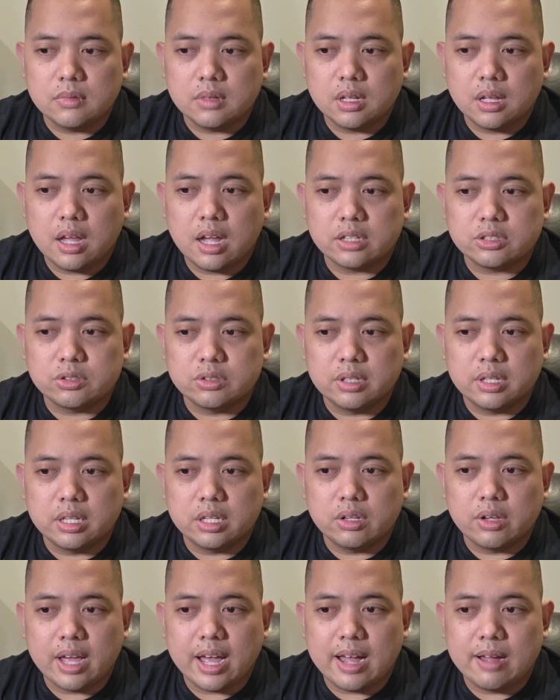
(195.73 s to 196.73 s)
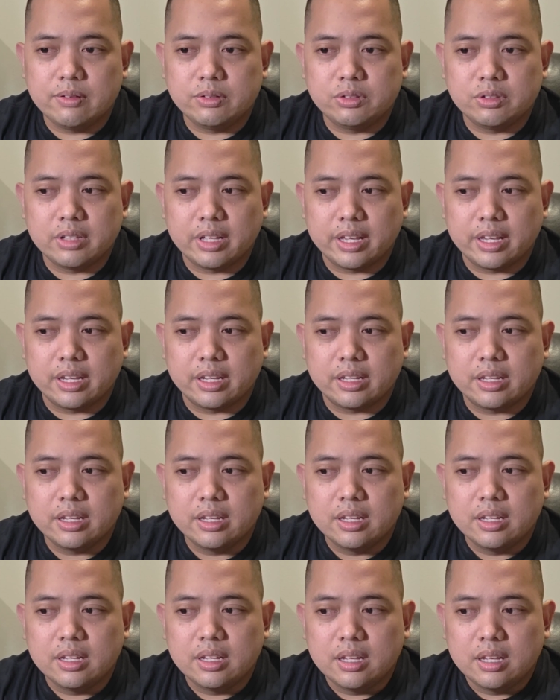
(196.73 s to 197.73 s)
actually you have to like
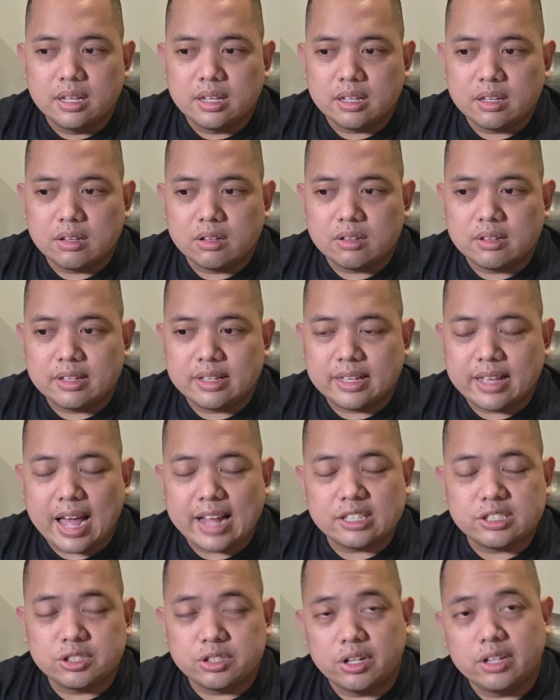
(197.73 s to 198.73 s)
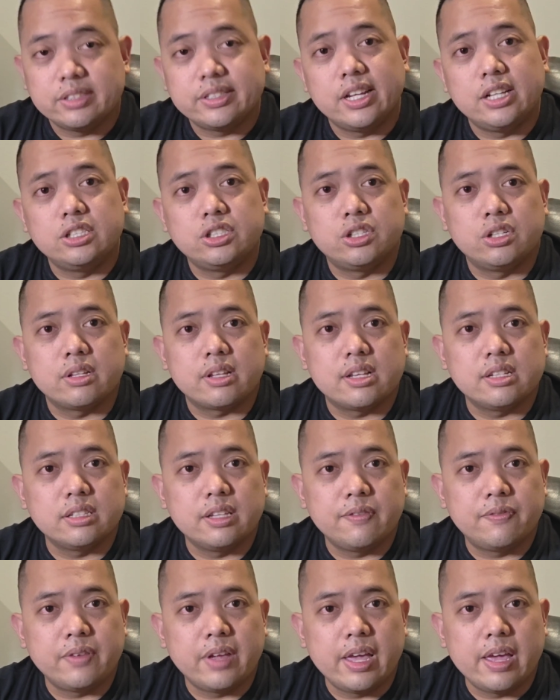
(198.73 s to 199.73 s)
catch their attention, because
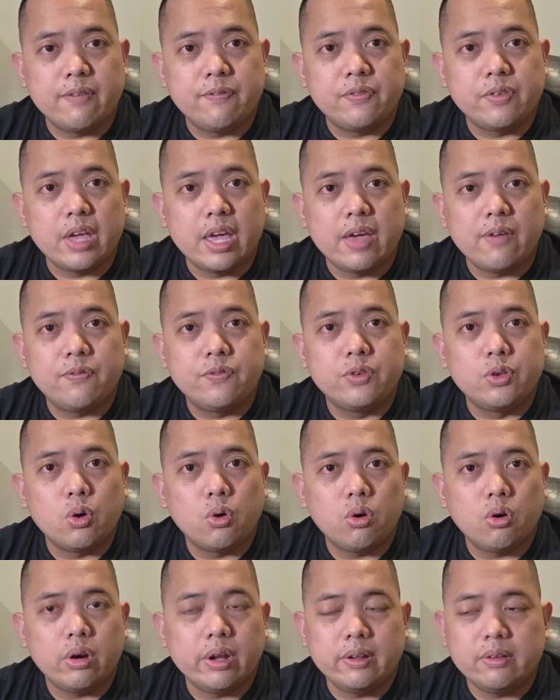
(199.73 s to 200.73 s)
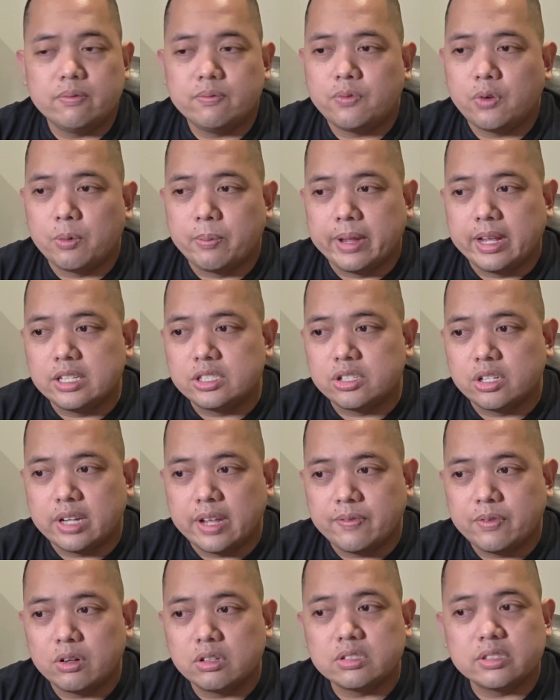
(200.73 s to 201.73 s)
if your information,
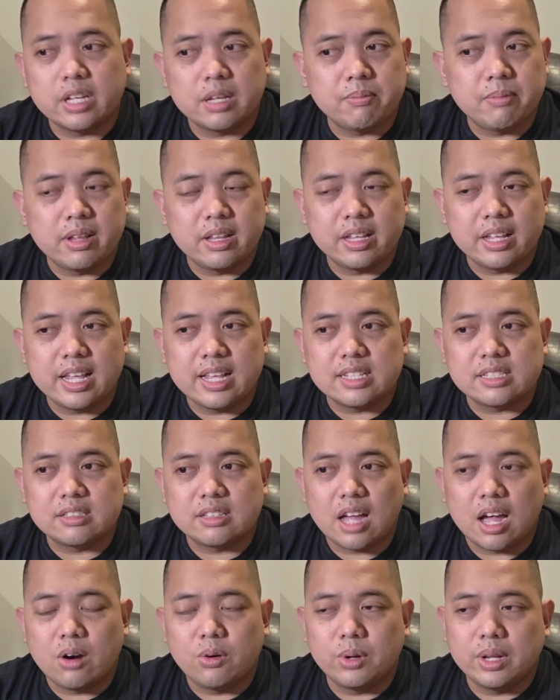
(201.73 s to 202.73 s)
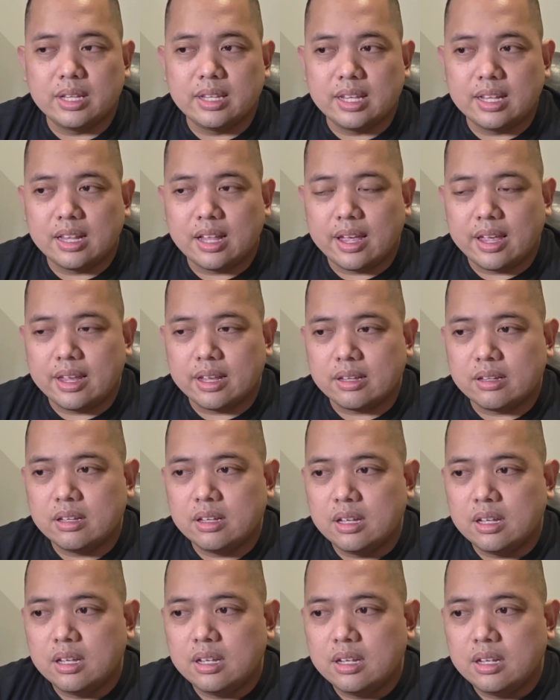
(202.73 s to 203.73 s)
if your statement is not really like
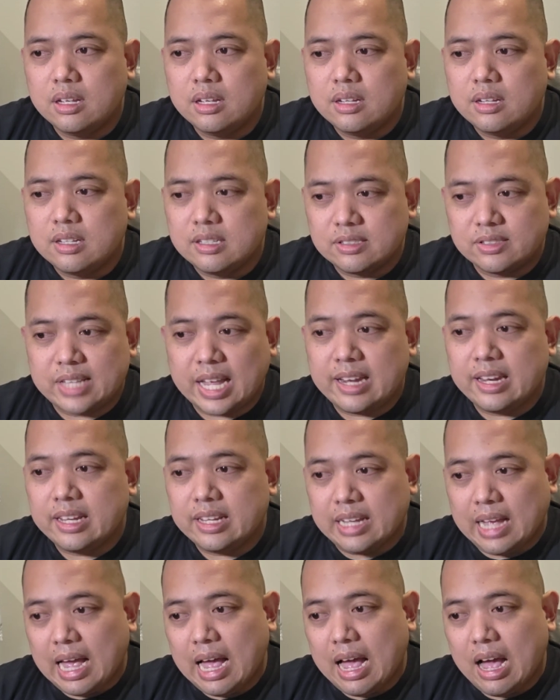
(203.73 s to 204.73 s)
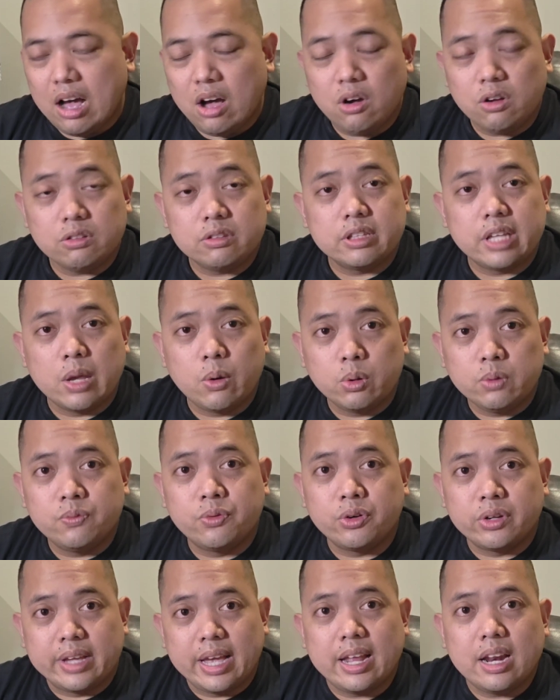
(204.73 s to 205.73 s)
standing out, they would
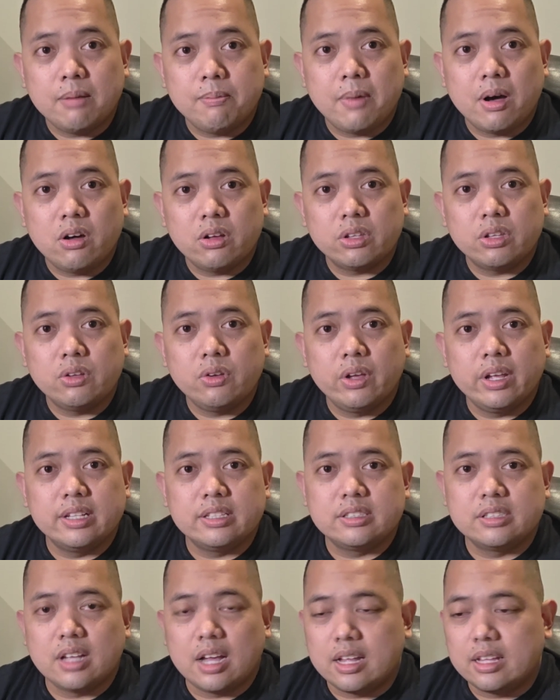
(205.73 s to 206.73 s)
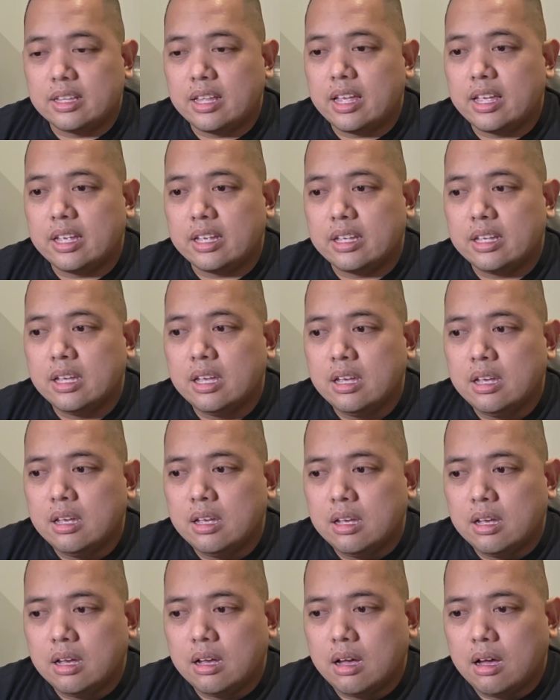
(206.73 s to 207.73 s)
forget about you. It's not like
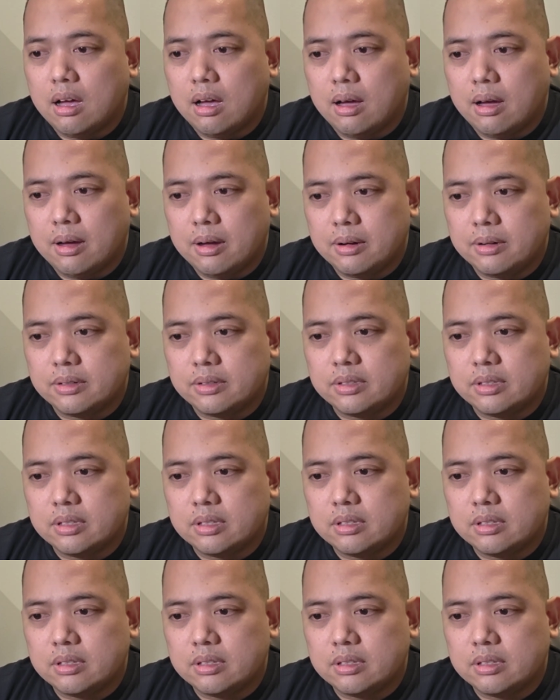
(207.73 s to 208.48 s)
that